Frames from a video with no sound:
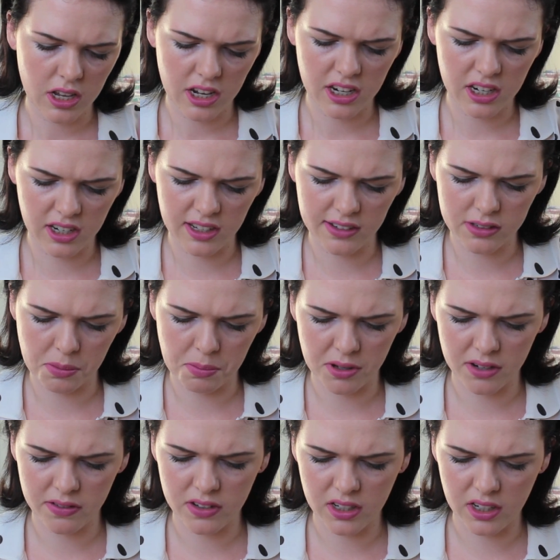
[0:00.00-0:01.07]
and it leaves a
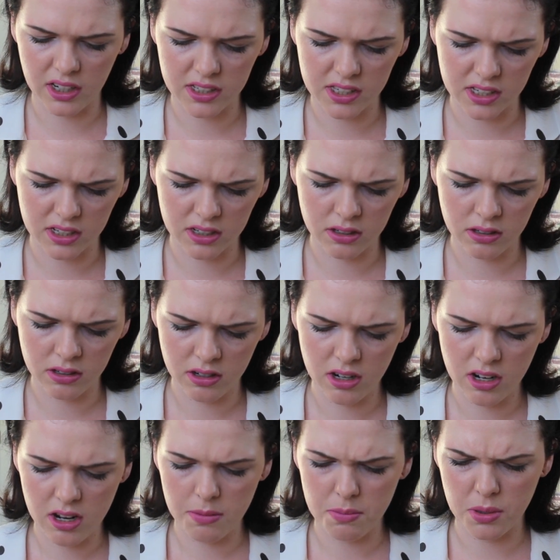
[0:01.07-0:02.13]
bit of a glisten,
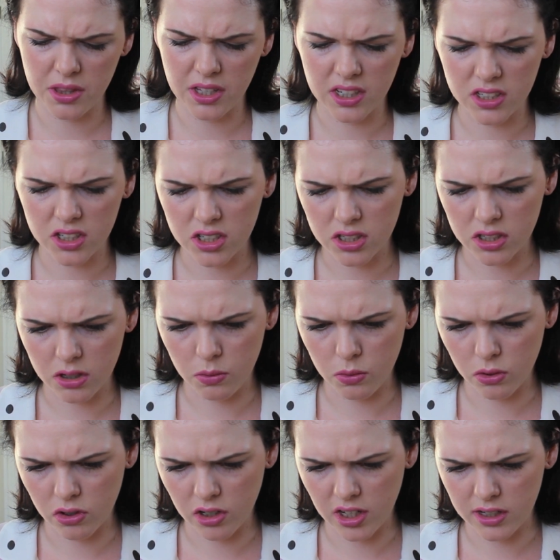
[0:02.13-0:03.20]
but then it's just so
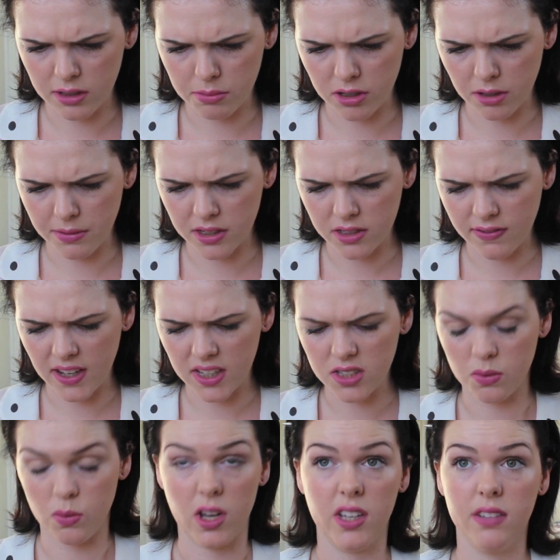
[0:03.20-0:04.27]
watery and it pretty much
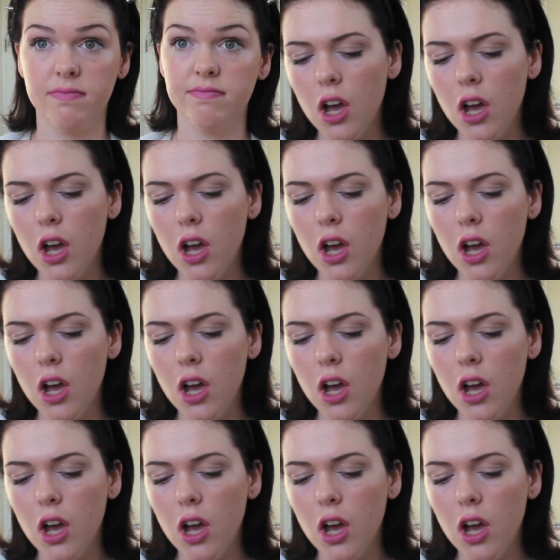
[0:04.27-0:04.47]
fades away.